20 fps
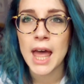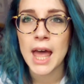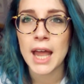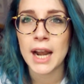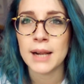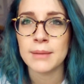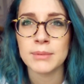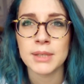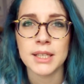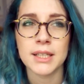
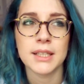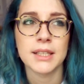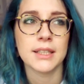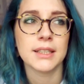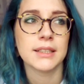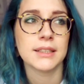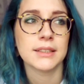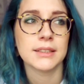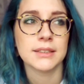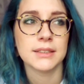And I'm
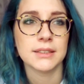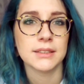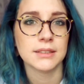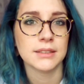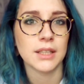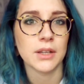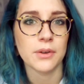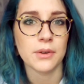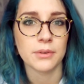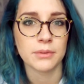like,
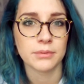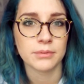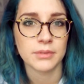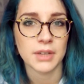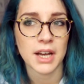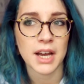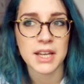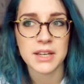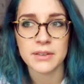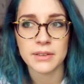no,
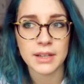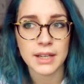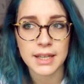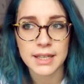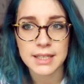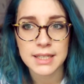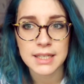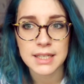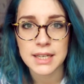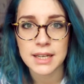I don't
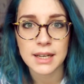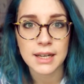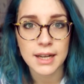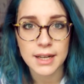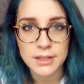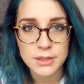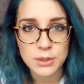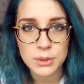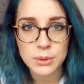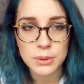like it
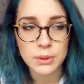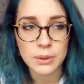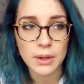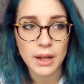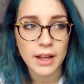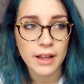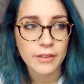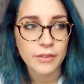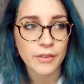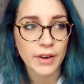at all.
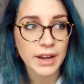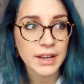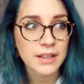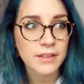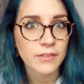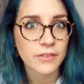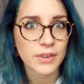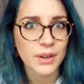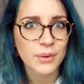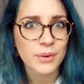I find
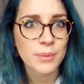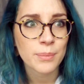it very